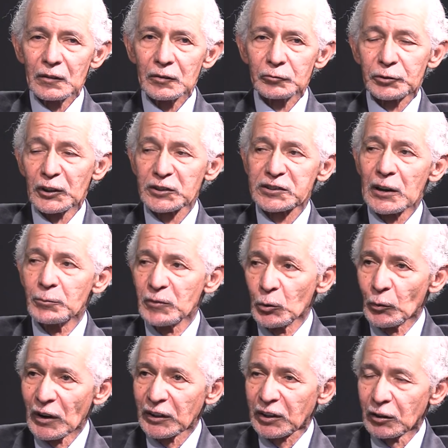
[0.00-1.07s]
First, let me
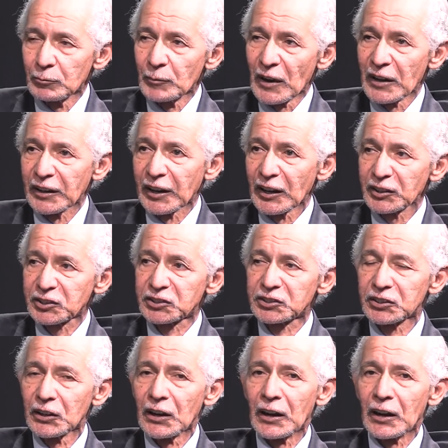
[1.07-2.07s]
welcome my guest,